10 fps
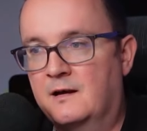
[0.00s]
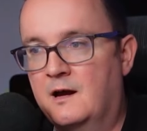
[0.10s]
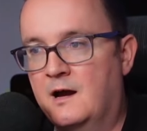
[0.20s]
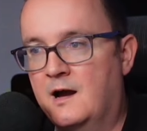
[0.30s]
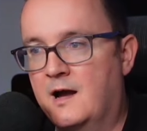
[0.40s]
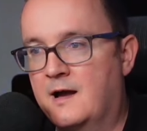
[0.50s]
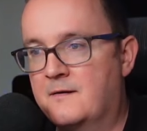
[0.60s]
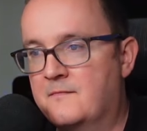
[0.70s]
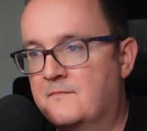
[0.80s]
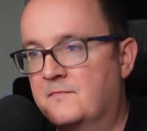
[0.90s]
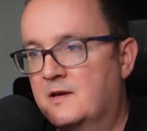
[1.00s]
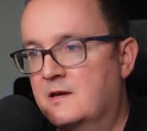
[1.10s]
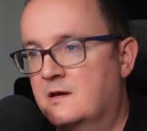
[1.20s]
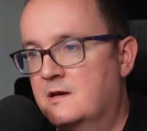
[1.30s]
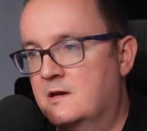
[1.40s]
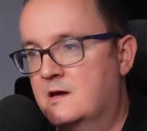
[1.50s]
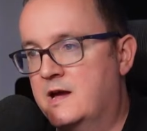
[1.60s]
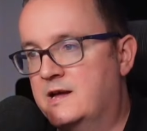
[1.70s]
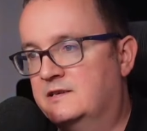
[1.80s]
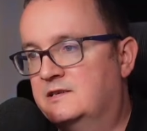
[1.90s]
Um,
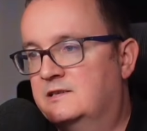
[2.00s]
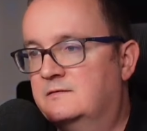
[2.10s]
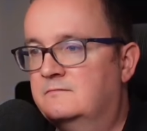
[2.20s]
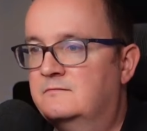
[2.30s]
it's